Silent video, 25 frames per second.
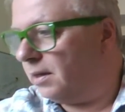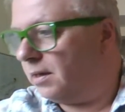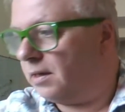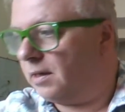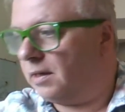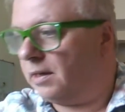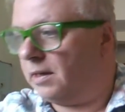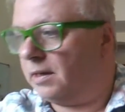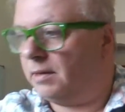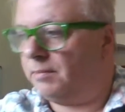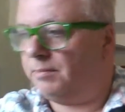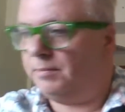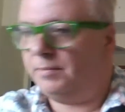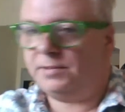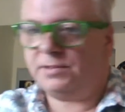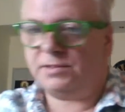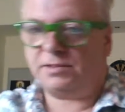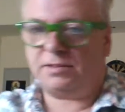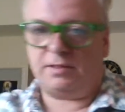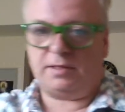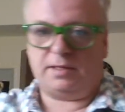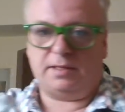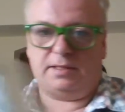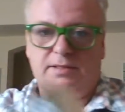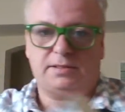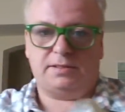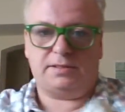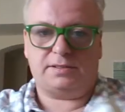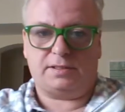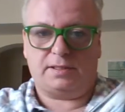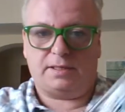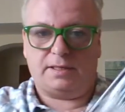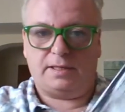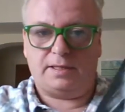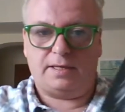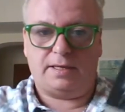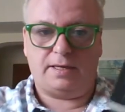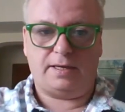Mr.
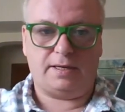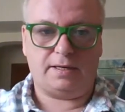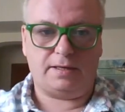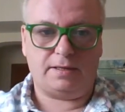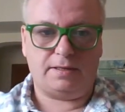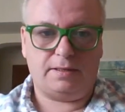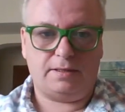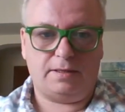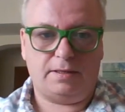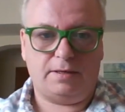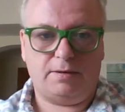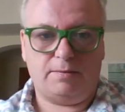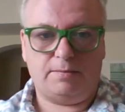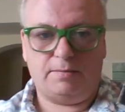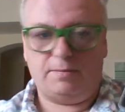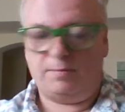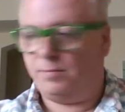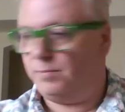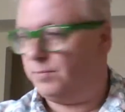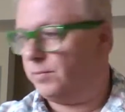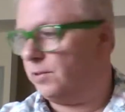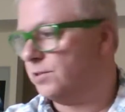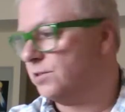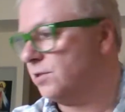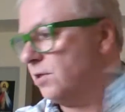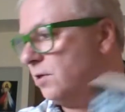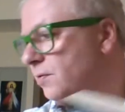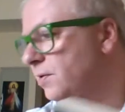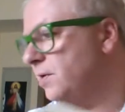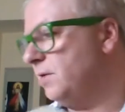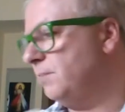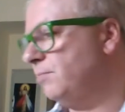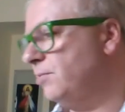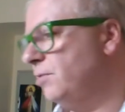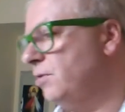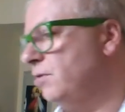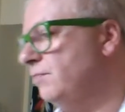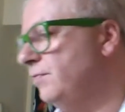Einstein here has
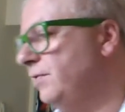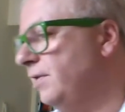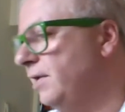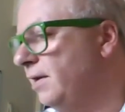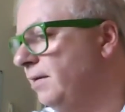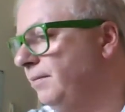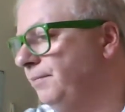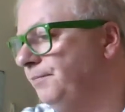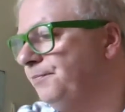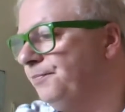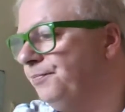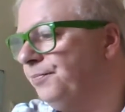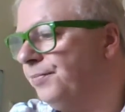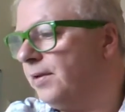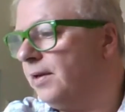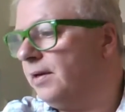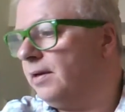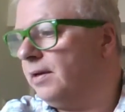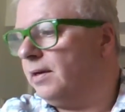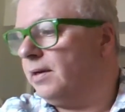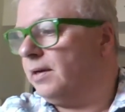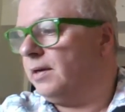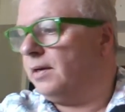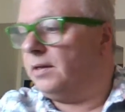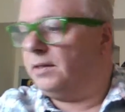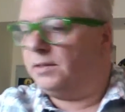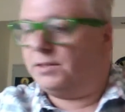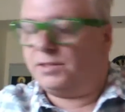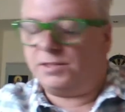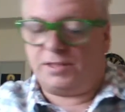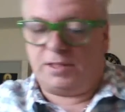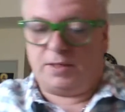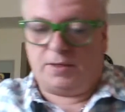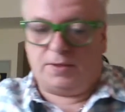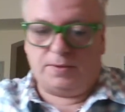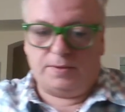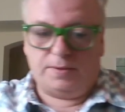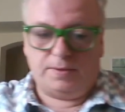already proven that.
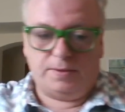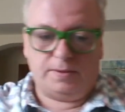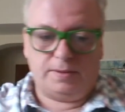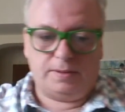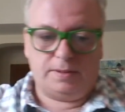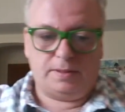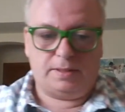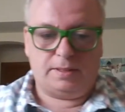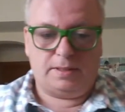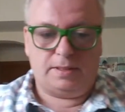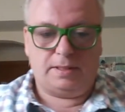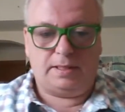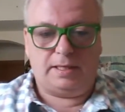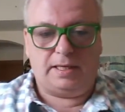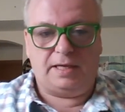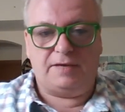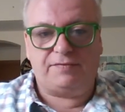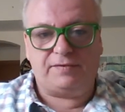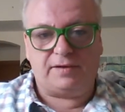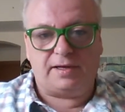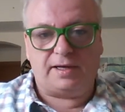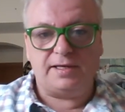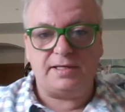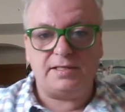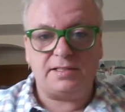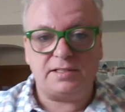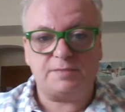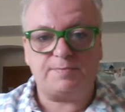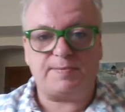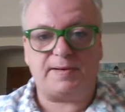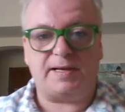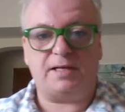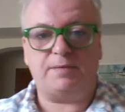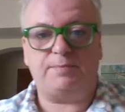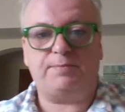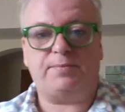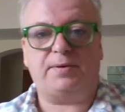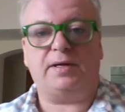So if light is
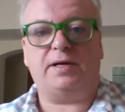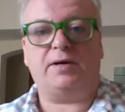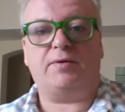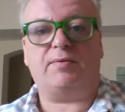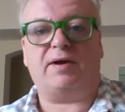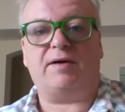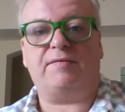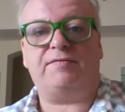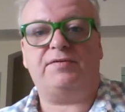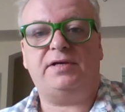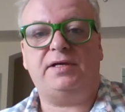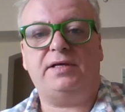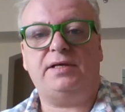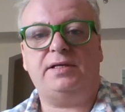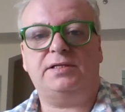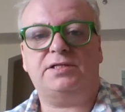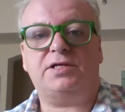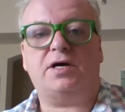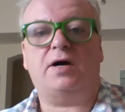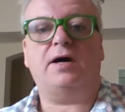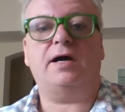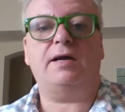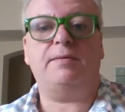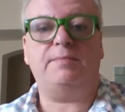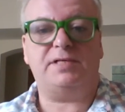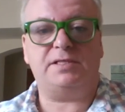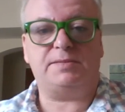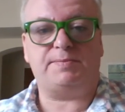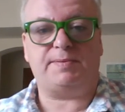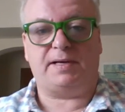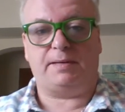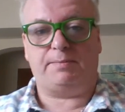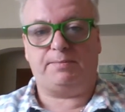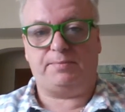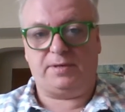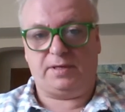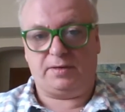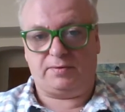bent by gravity, time is
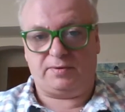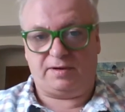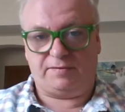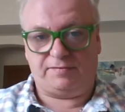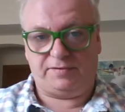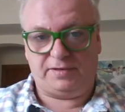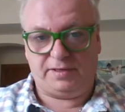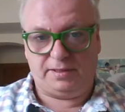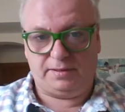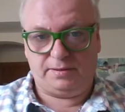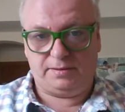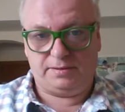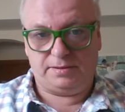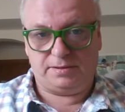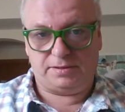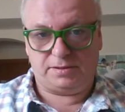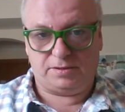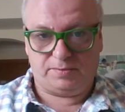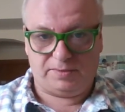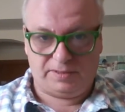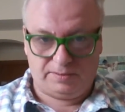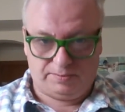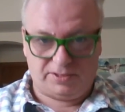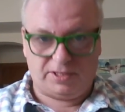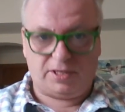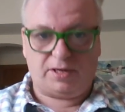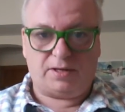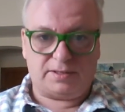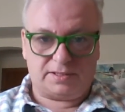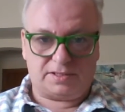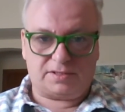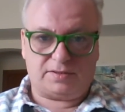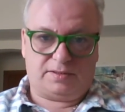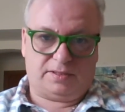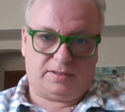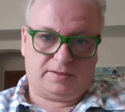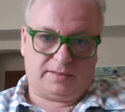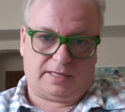bent by gravity. So we
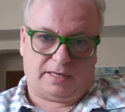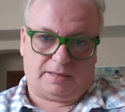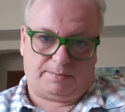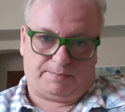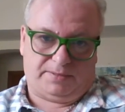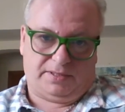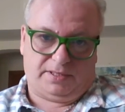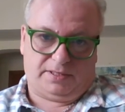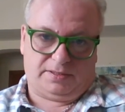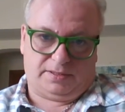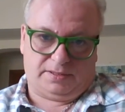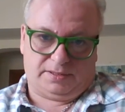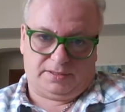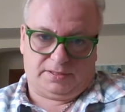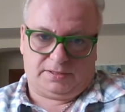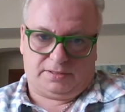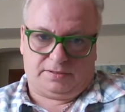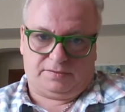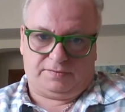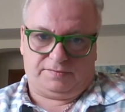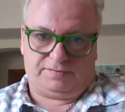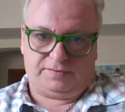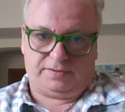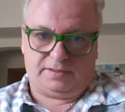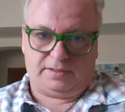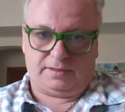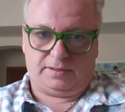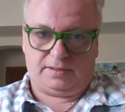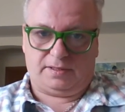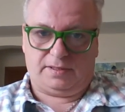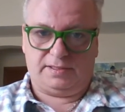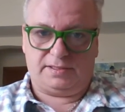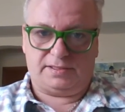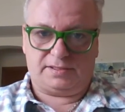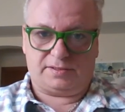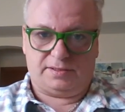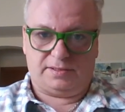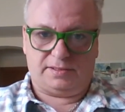also know that because of
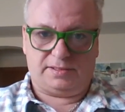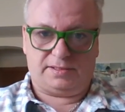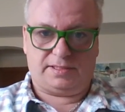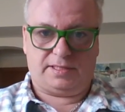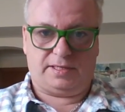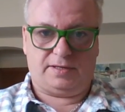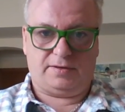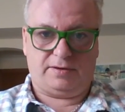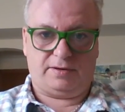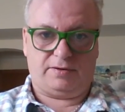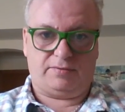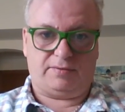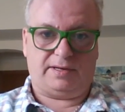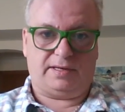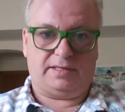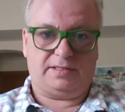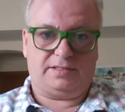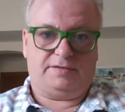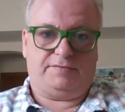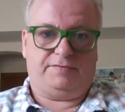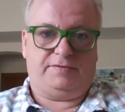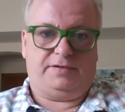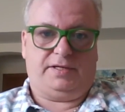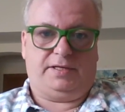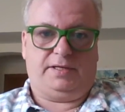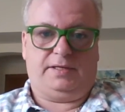Einstein's theory of relativity.